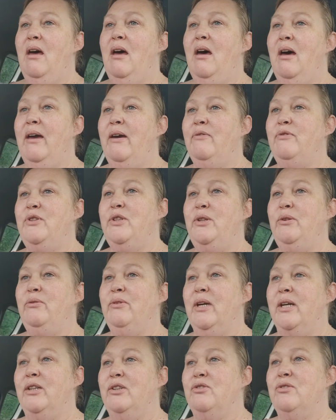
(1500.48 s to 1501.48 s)
I have two
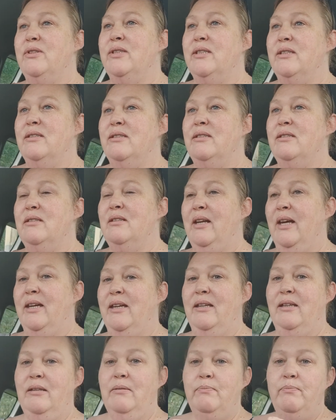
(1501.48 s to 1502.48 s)
nitrous, like,
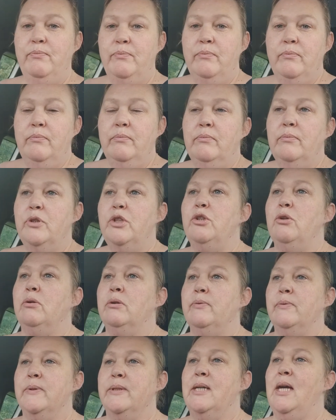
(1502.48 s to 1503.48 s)

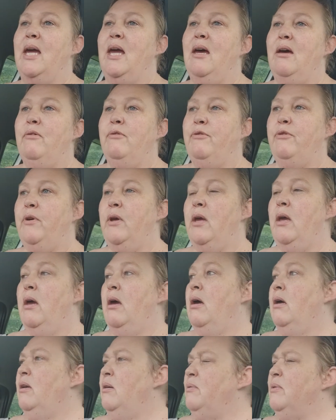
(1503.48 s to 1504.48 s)
short ones. I have, I
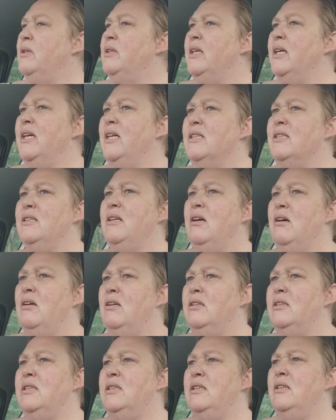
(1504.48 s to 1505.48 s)
don't know what the kids call
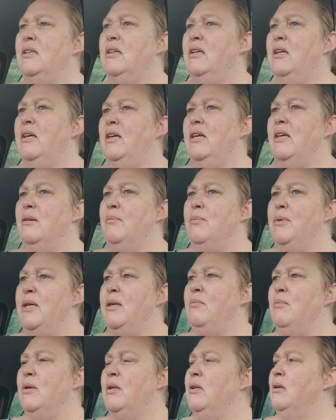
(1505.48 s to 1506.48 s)
it, a
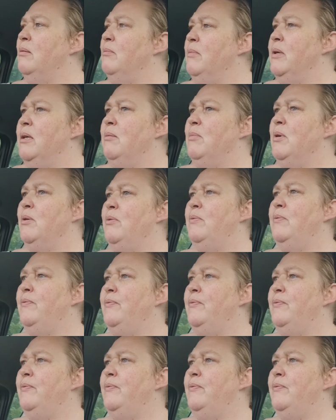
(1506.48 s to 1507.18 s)
memo, not memo,